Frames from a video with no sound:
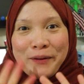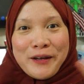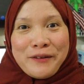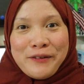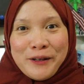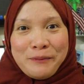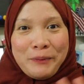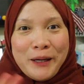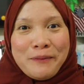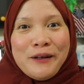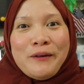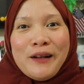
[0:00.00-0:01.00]
beautiful
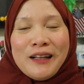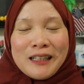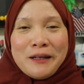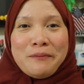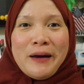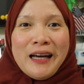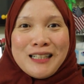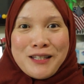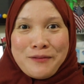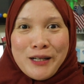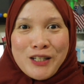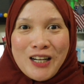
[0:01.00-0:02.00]
people, welcome back
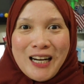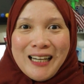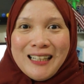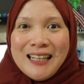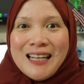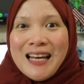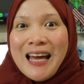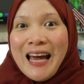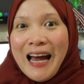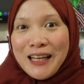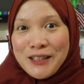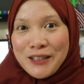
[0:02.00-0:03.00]
to my channel.
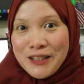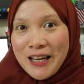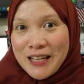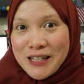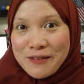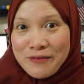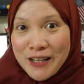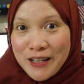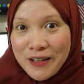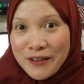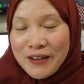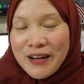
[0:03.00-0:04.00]
And today's
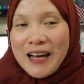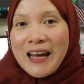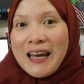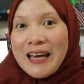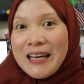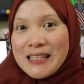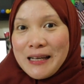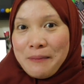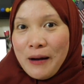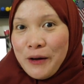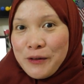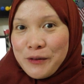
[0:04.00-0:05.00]
video is
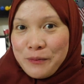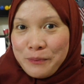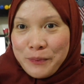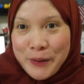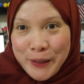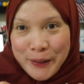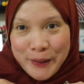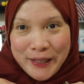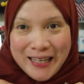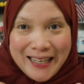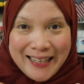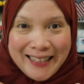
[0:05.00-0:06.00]
about
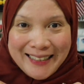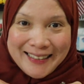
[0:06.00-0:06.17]
beauty.